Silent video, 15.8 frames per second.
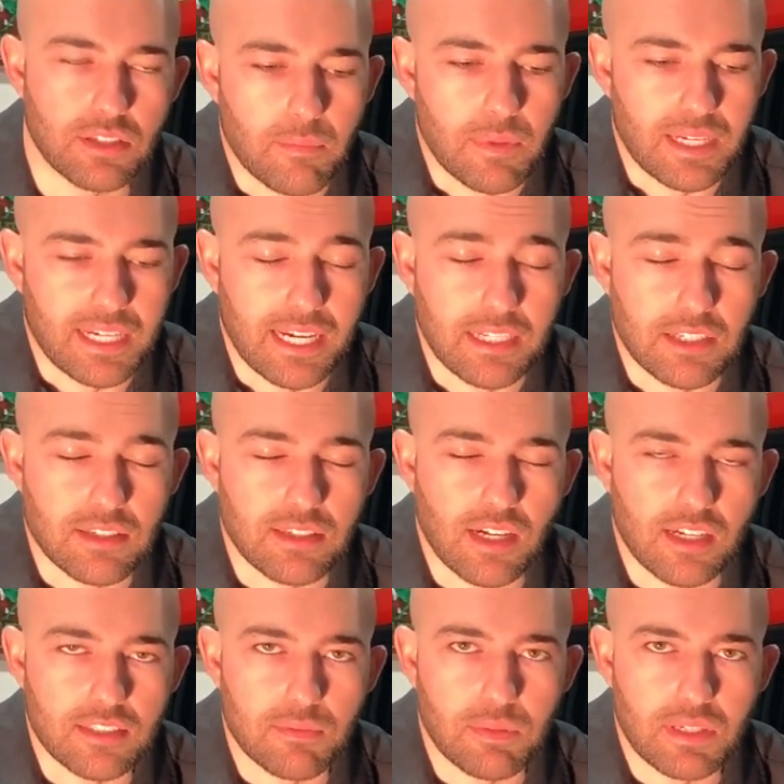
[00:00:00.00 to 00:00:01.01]
It kind of
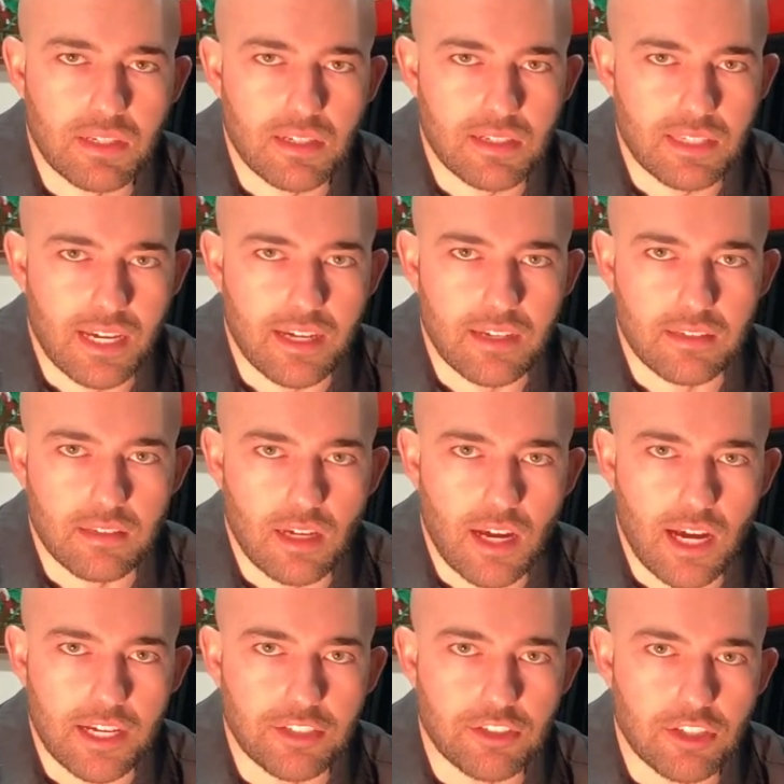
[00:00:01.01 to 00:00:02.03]
sucked because I
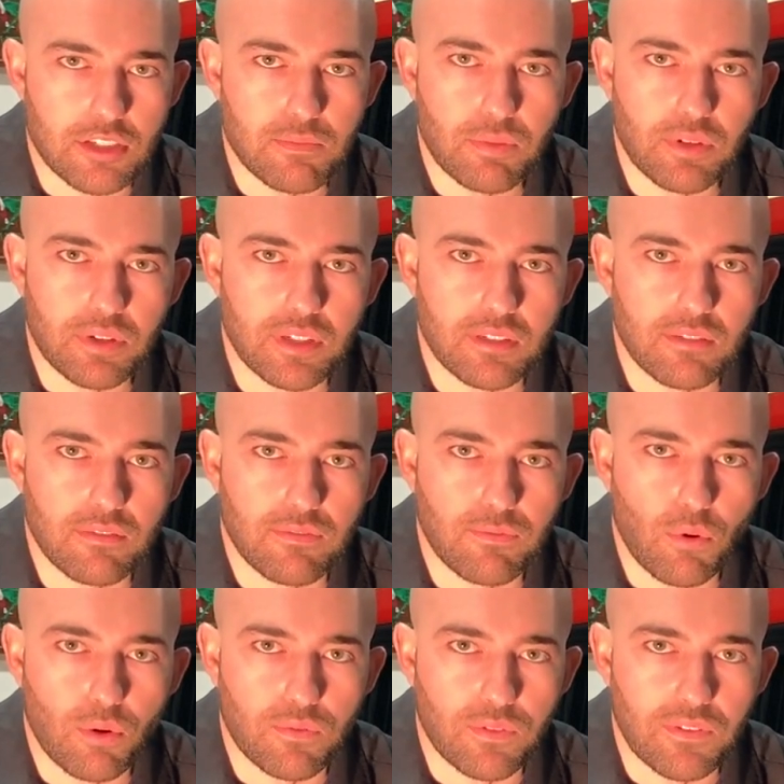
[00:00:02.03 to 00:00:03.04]
just put in
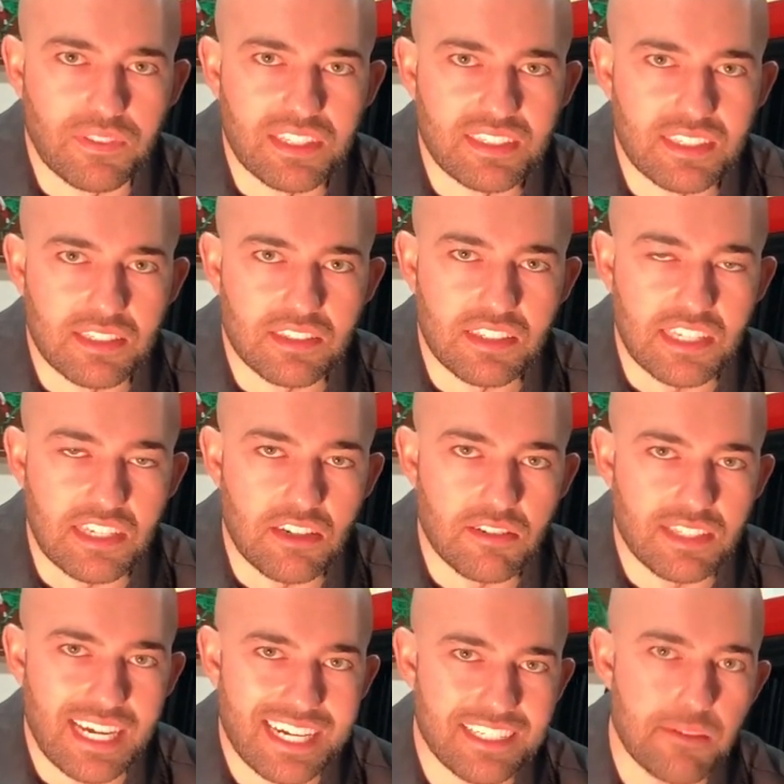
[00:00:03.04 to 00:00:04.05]
456 gears.
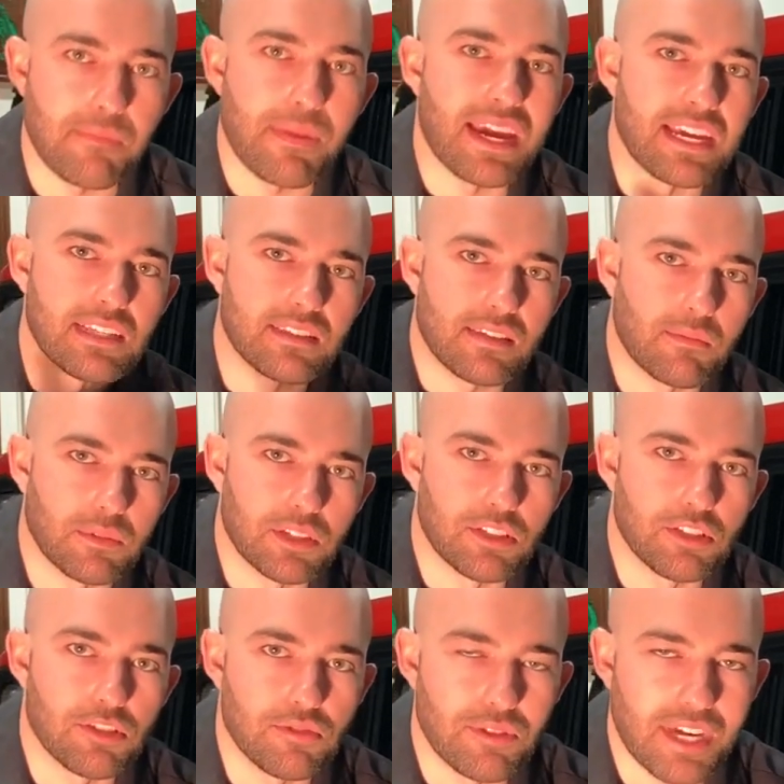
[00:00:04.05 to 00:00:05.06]
I actually paid someone to
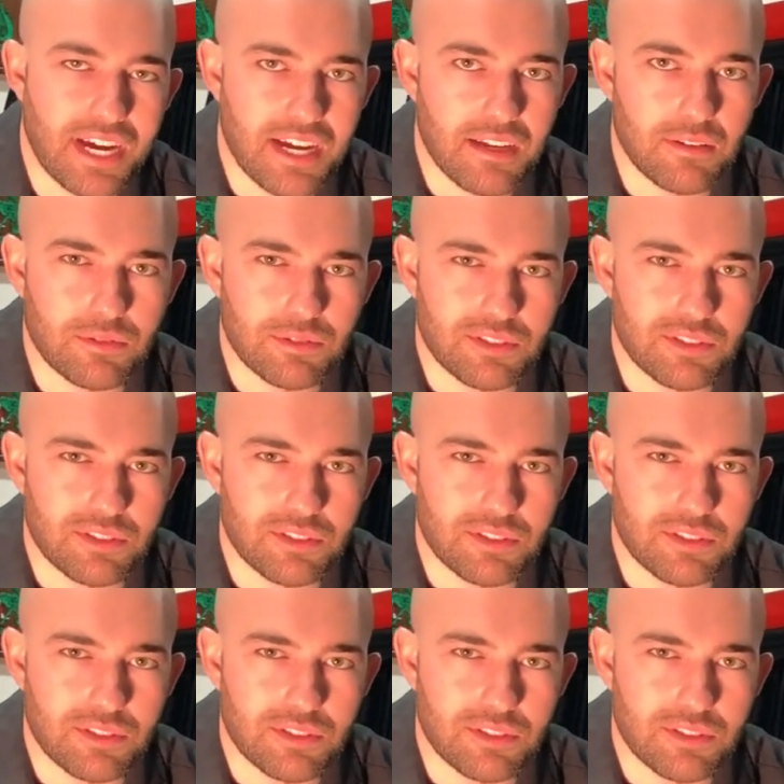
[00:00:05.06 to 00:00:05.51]
do that.